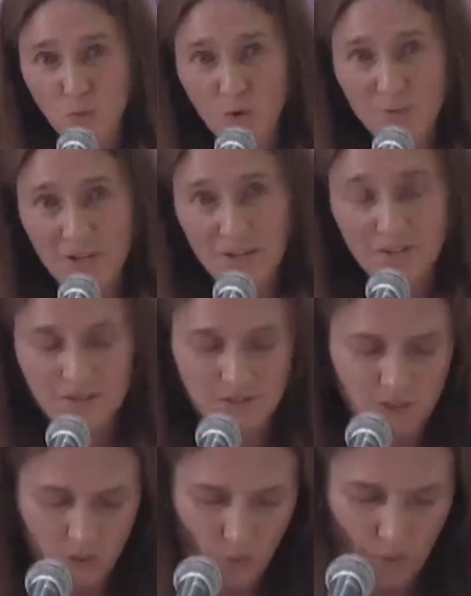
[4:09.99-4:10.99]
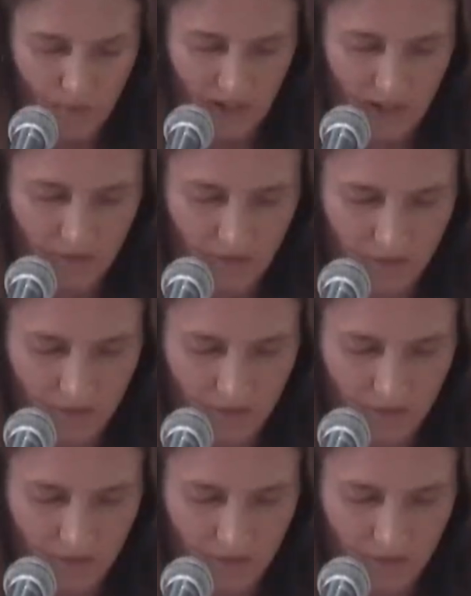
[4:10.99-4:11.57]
woman to woman,